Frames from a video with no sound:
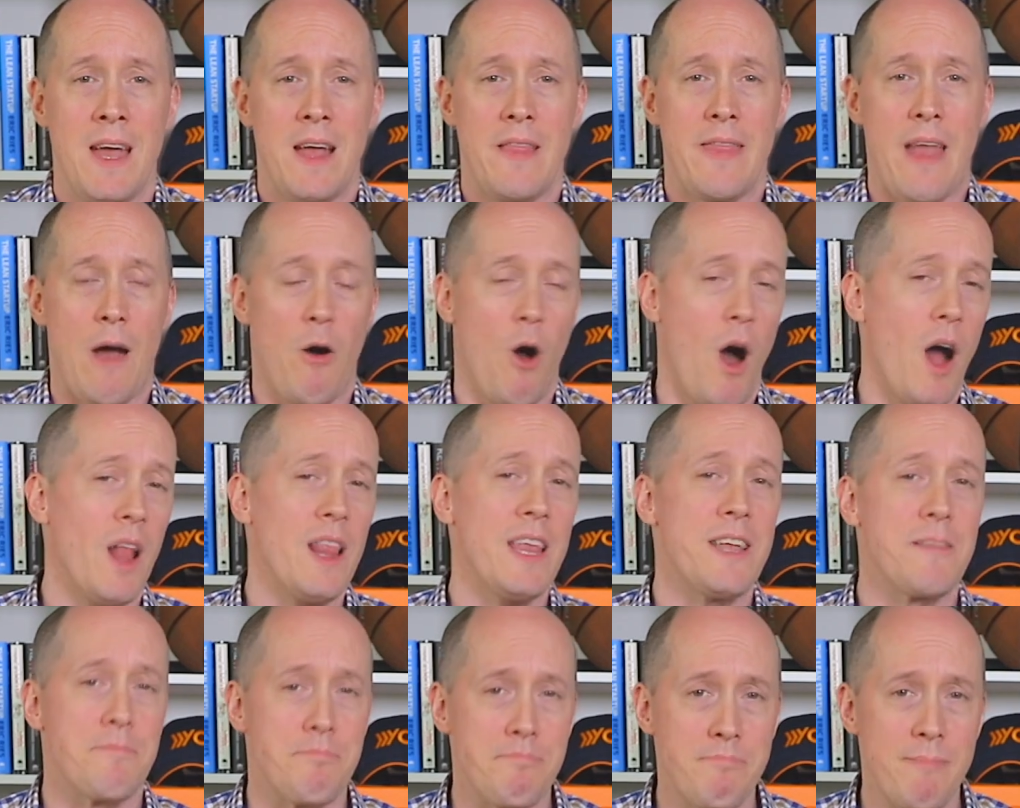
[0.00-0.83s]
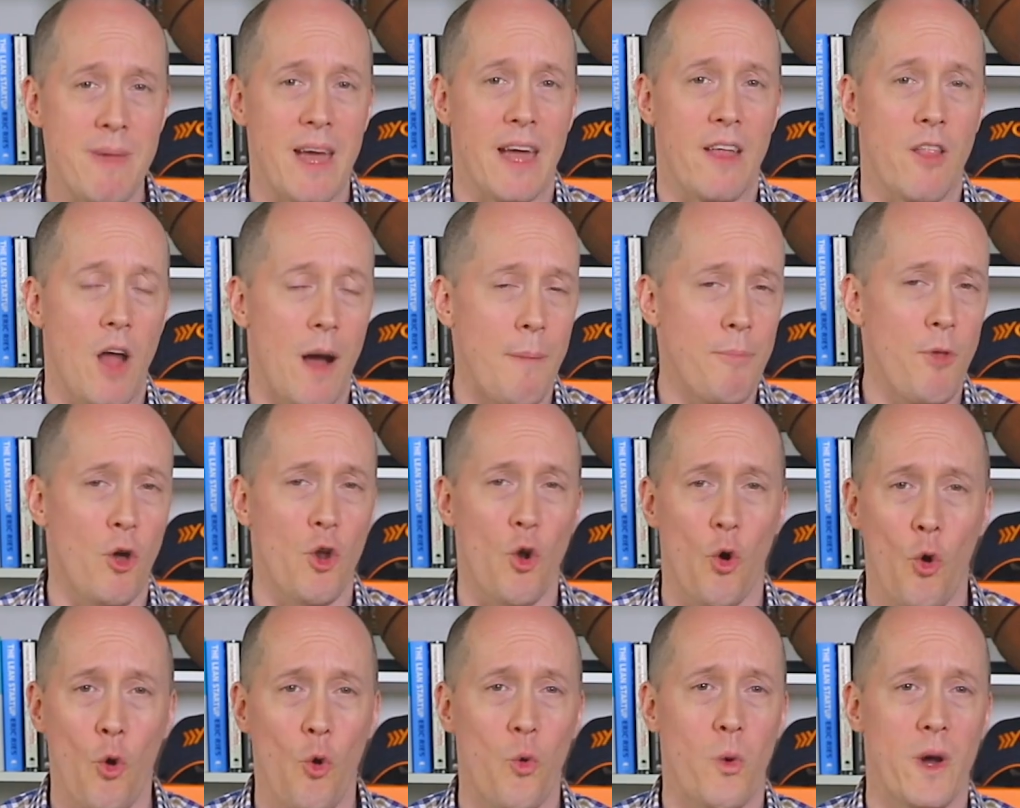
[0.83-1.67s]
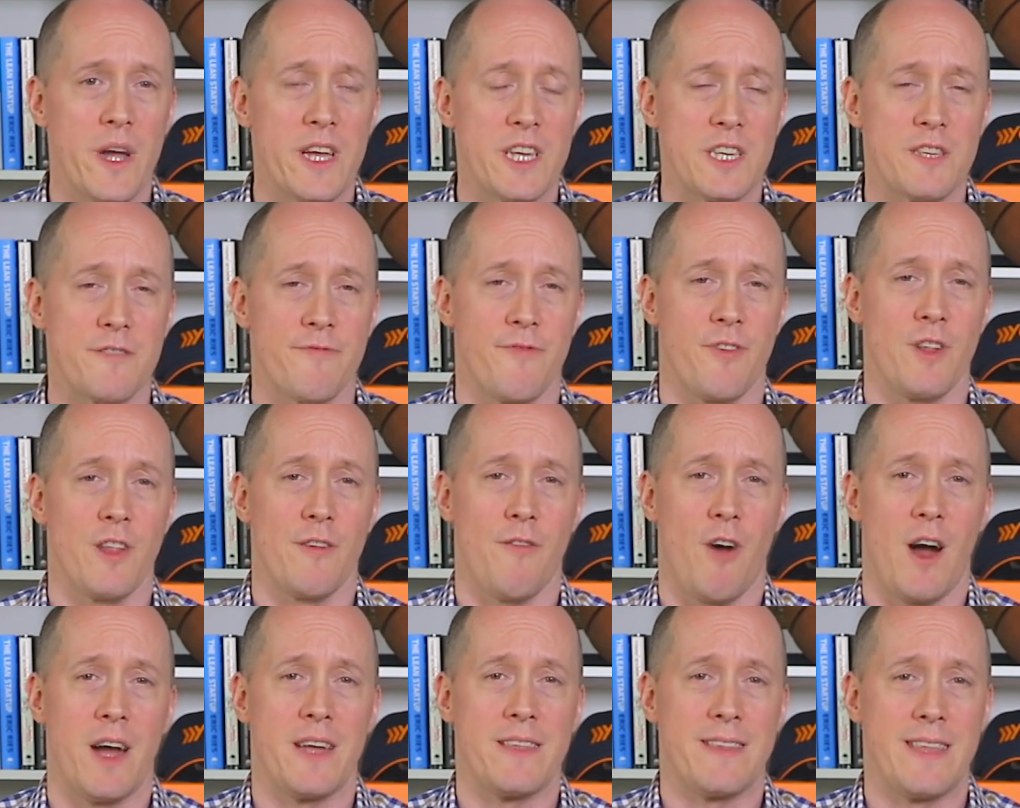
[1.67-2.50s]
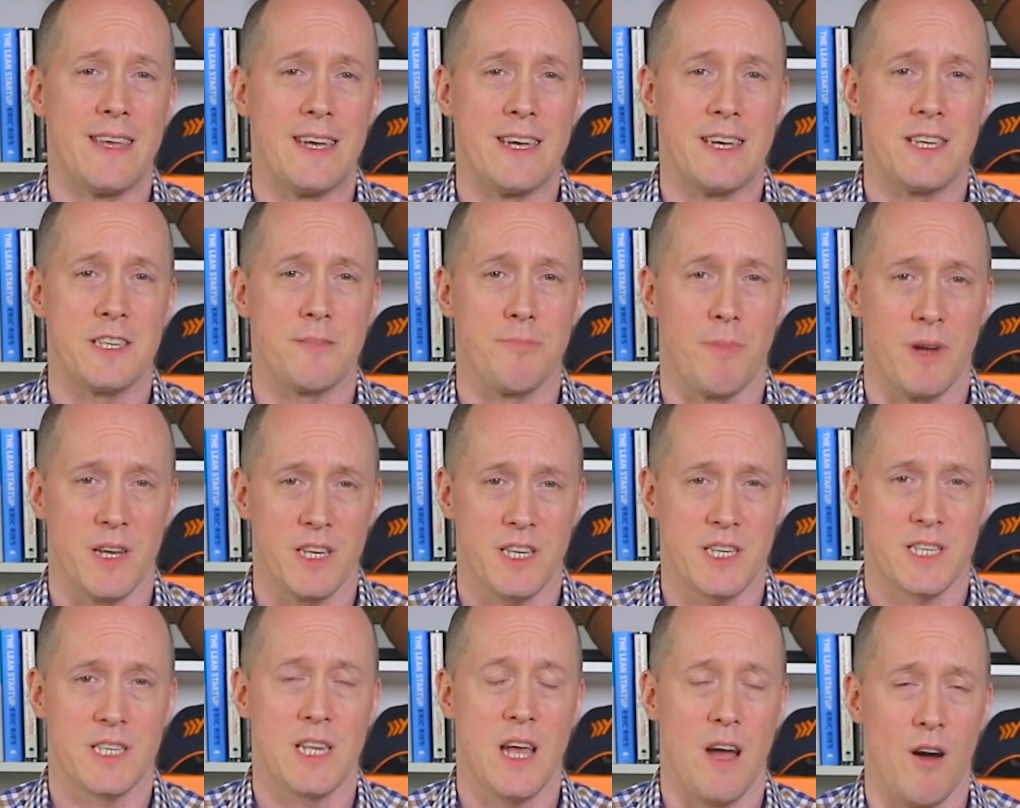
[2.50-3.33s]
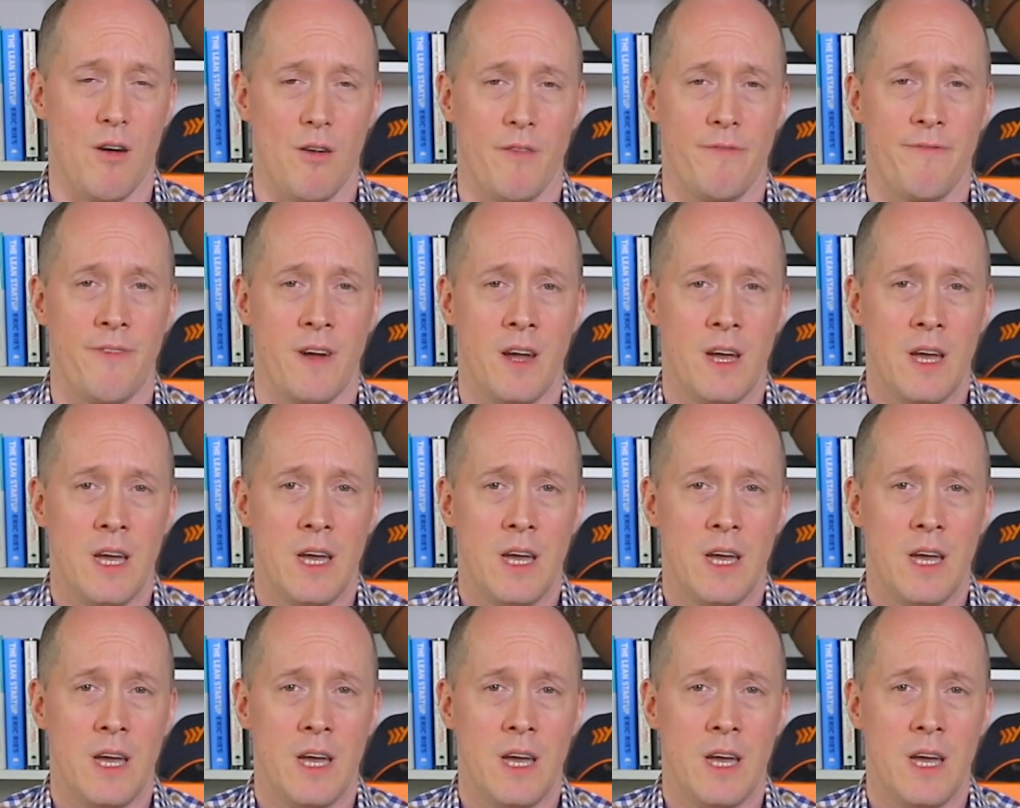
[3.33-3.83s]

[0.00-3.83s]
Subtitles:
Now, I'll admit, I'm not always full of ideas myself.